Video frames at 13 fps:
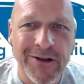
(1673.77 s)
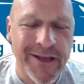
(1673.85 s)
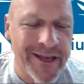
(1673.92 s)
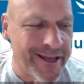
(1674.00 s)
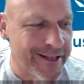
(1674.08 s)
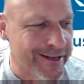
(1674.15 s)

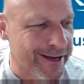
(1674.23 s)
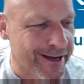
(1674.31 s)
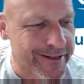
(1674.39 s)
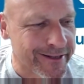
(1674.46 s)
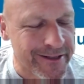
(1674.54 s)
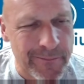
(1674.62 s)
and
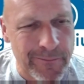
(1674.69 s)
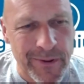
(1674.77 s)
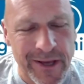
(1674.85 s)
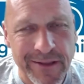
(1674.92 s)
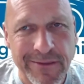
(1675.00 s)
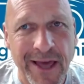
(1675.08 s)
a
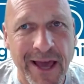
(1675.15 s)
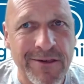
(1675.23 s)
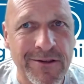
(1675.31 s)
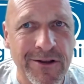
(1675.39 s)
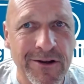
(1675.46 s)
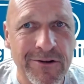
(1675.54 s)
big
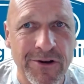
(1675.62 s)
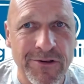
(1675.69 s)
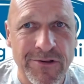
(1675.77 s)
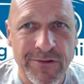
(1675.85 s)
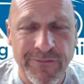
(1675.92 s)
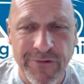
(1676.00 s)
thanks to
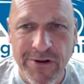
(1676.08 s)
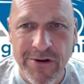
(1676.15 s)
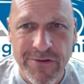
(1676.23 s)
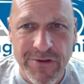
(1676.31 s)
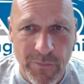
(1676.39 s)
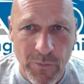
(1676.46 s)
Christian for your
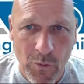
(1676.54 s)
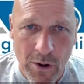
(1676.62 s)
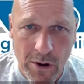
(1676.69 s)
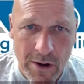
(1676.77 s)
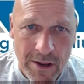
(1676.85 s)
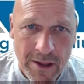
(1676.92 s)

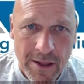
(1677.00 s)
support